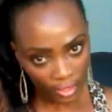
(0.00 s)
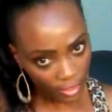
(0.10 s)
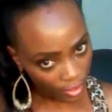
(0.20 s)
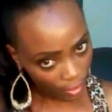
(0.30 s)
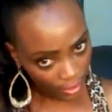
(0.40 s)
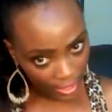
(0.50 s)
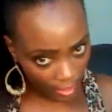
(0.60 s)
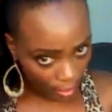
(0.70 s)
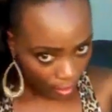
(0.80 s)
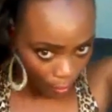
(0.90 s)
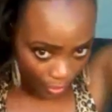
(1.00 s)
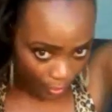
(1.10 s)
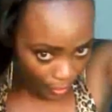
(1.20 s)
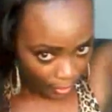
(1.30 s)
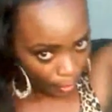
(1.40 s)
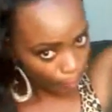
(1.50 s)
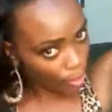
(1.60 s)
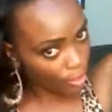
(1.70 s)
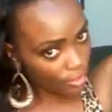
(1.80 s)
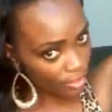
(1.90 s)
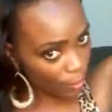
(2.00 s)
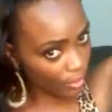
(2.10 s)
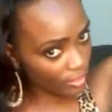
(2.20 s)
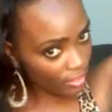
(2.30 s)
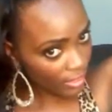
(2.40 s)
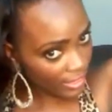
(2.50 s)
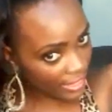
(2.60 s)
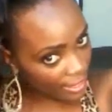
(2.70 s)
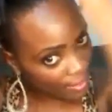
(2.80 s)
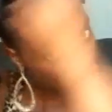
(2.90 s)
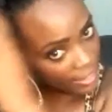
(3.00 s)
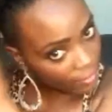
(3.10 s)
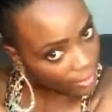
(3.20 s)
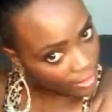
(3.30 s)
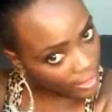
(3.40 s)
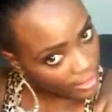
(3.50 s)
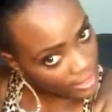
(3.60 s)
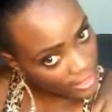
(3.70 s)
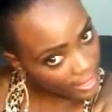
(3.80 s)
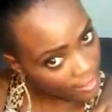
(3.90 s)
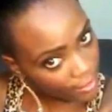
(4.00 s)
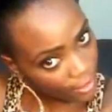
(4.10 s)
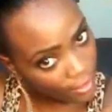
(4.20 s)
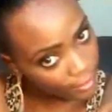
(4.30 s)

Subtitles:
So now we're doing our bun. So we're just gonna gather everything together